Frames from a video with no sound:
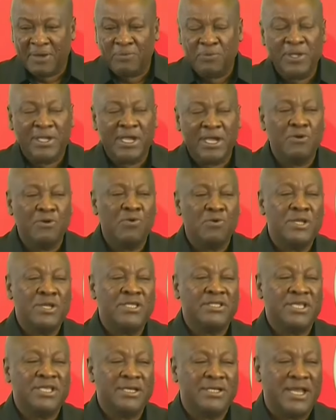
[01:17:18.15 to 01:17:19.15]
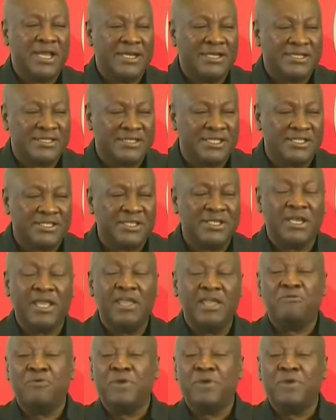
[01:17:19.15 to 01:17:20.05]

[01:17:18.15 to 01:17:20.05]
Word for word: But we can only take that decision